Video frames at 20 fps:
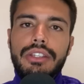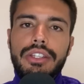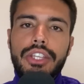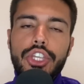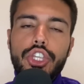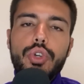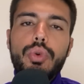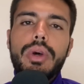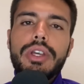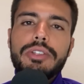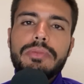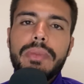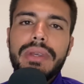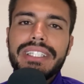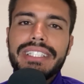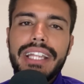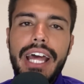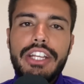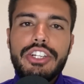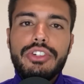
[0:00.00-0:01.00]
The US men's
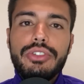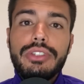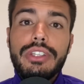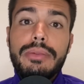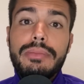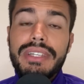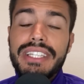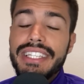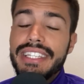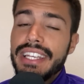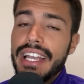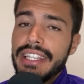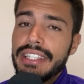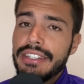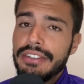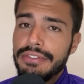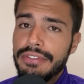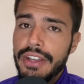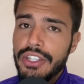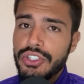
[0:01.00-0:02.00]
national team is set to
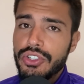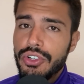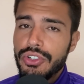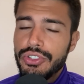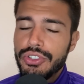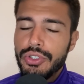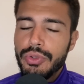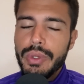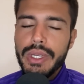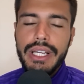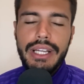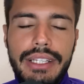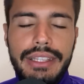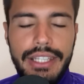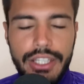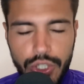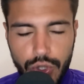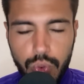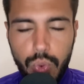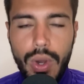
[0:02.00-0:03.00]
face Costa Rica
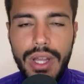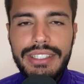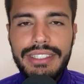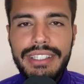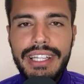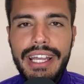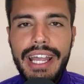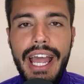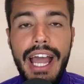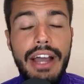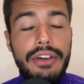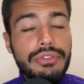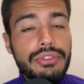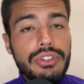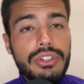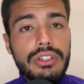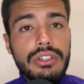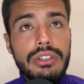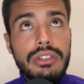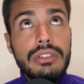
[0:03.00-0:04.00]
this Wednesday
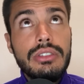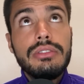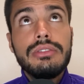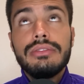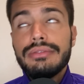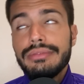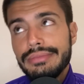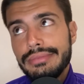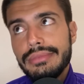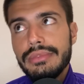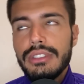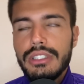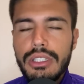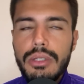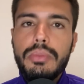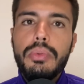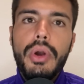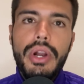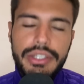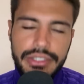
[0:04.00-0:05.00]
after the
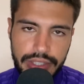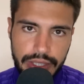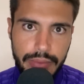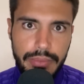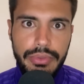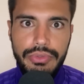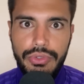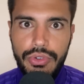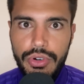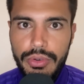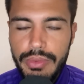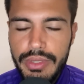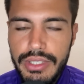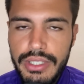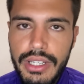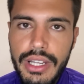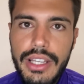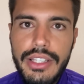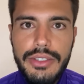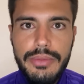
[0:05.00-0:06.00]
pressing performance
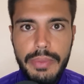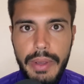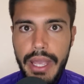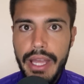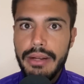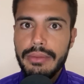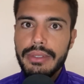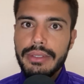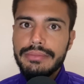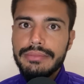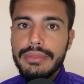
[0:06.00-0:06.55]
against Panama.